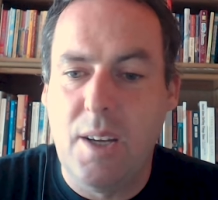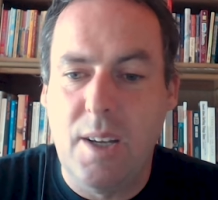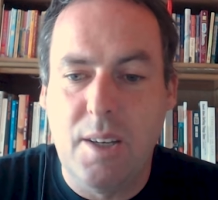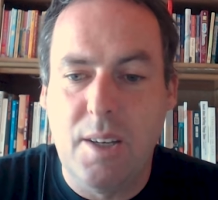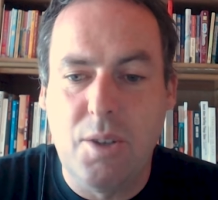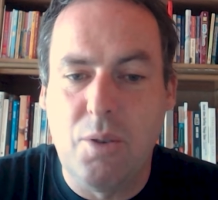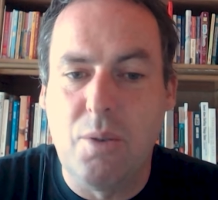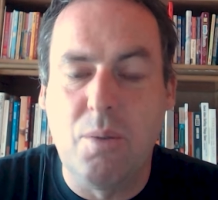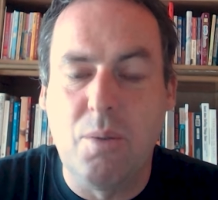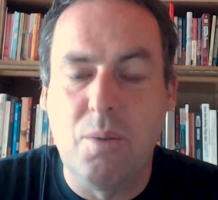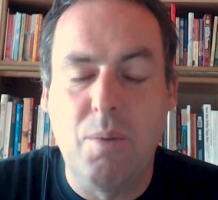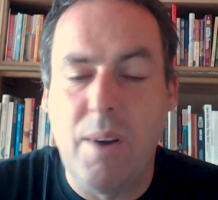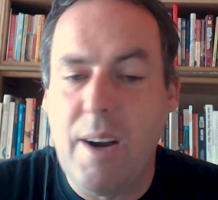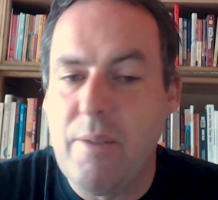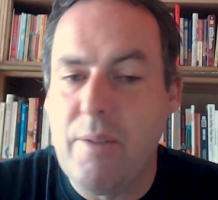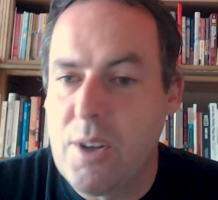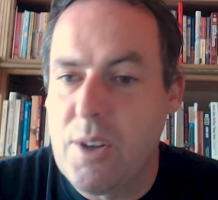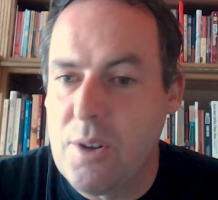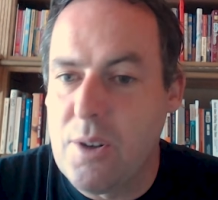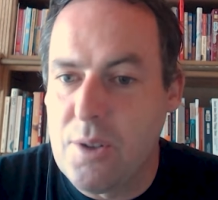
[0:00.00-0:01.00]
doing whatever
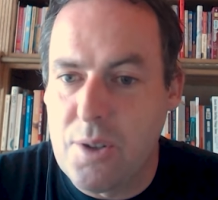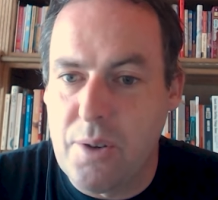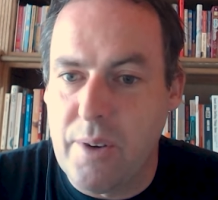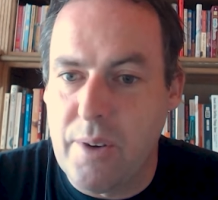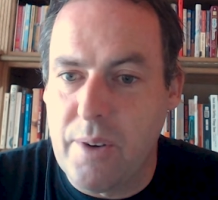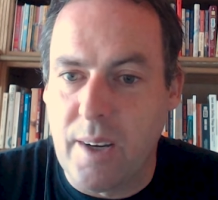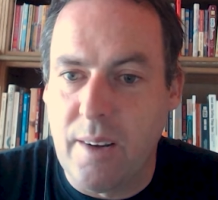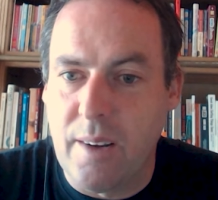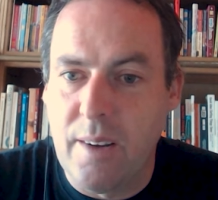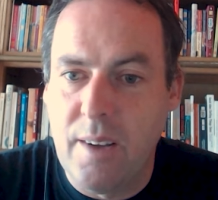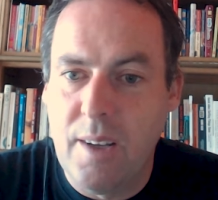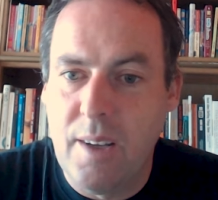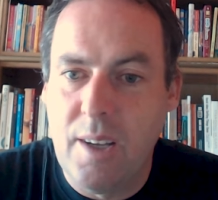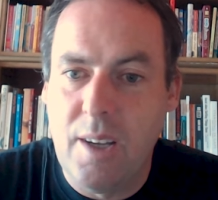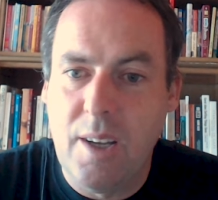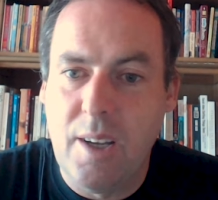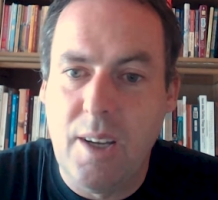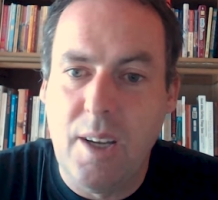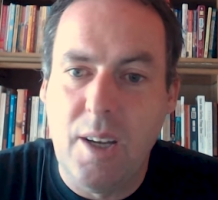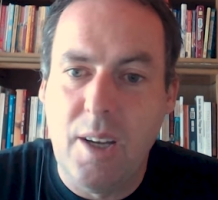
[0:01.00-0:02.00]
you're doing,
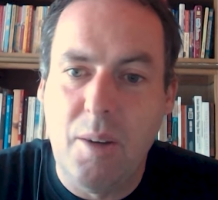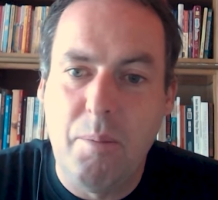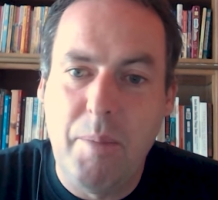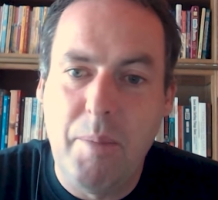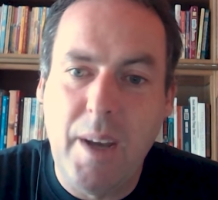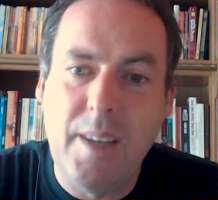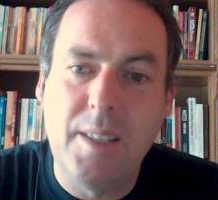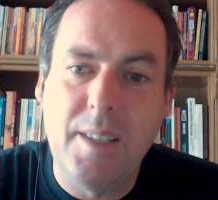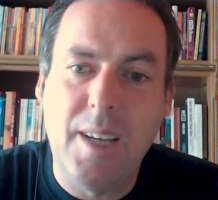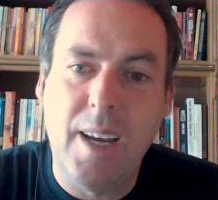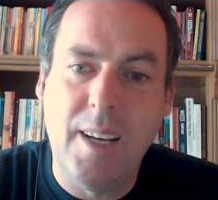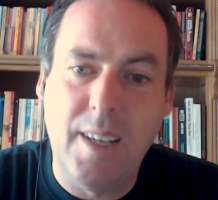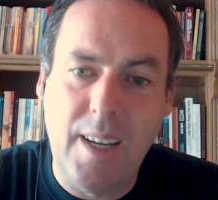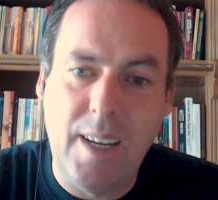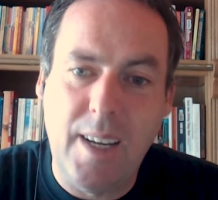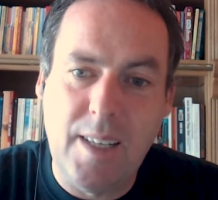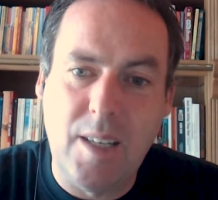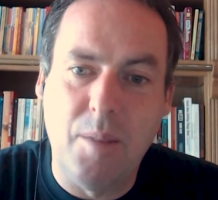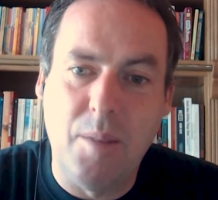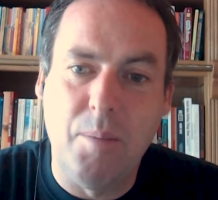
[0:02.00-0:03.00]
maintain
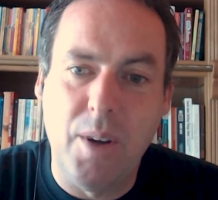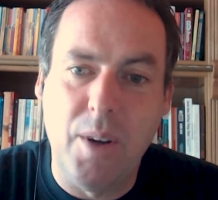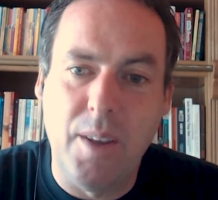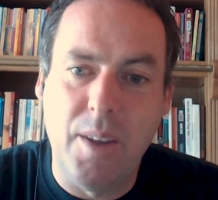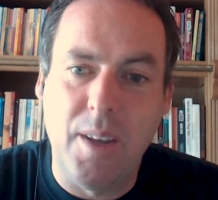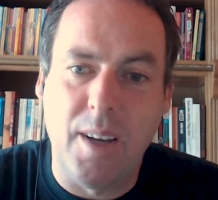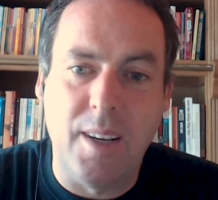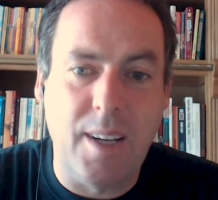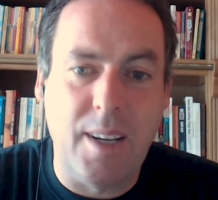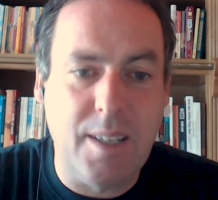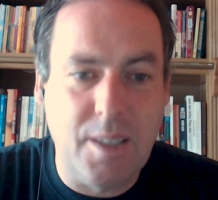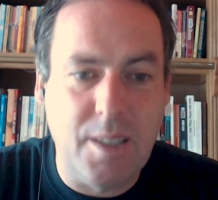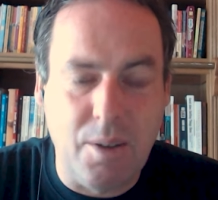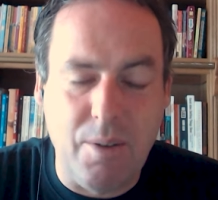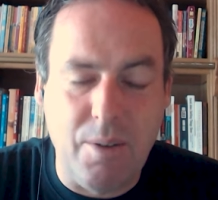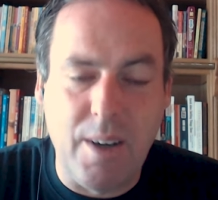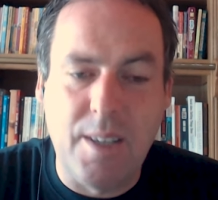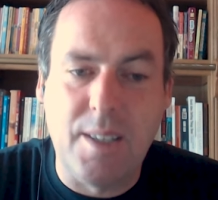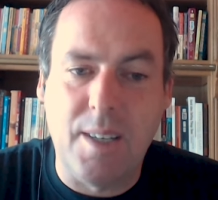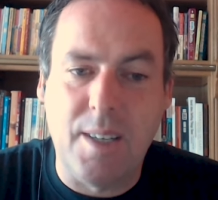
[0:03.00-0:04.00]
nasal breathing, and that's a
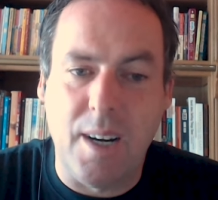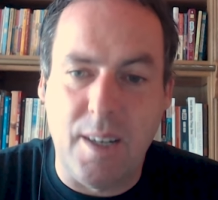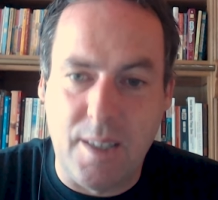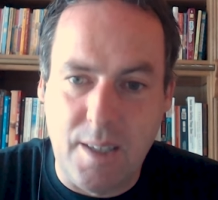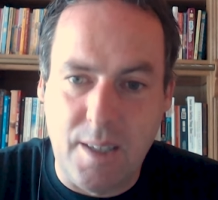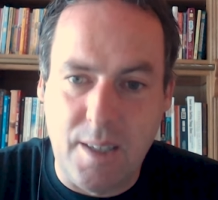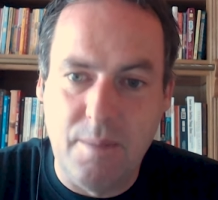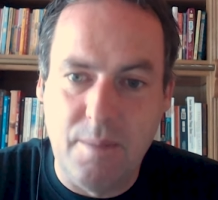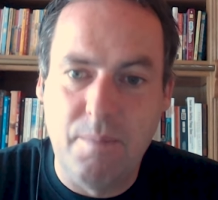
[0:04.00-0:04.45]
great start.